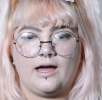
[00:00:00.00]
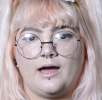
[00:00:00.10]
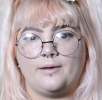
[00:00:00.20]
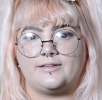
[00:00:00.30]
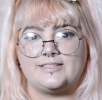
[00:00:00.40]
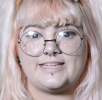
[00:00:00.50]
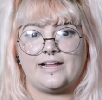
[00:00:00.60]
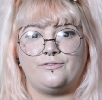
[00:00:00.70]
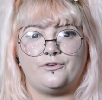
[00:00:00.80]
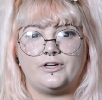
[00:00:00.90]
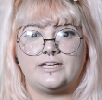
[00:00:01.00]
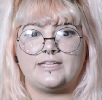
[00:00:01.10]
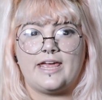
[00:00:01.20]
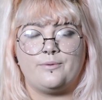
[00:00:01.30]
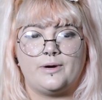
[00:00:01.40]
The sale for the
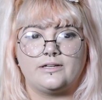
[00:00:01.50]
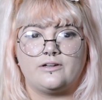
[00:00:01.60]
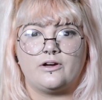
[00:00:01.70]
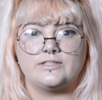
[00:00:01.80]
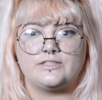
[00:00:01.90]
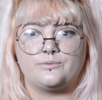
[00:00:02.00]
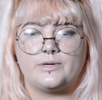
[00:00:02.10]
day 1 concert